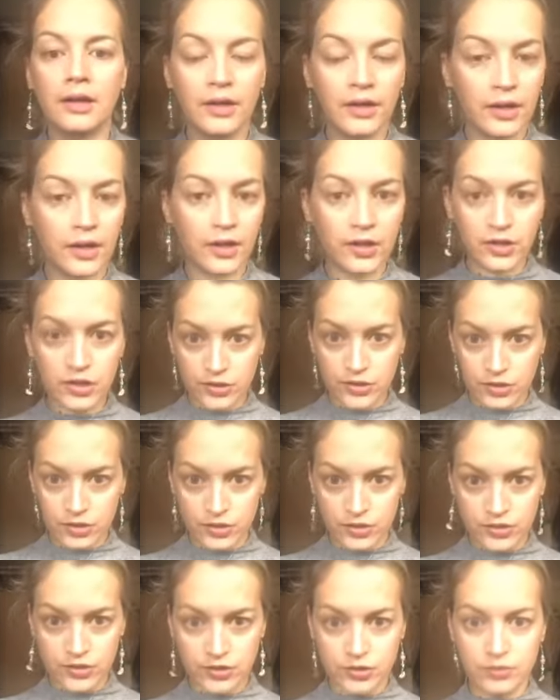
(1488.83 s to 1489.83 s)
it
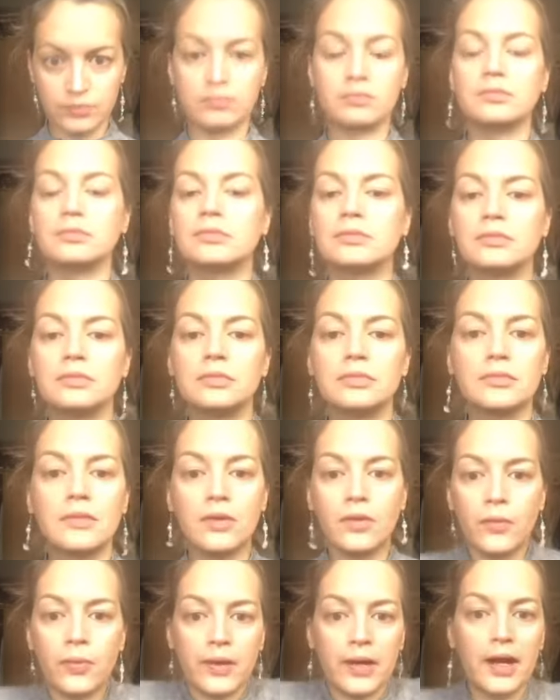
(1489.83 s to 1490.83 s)
looks
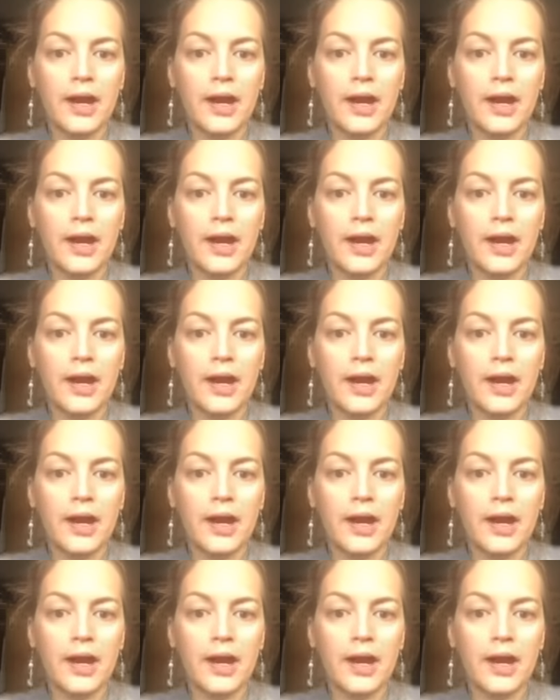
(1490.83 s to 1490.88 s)
pretty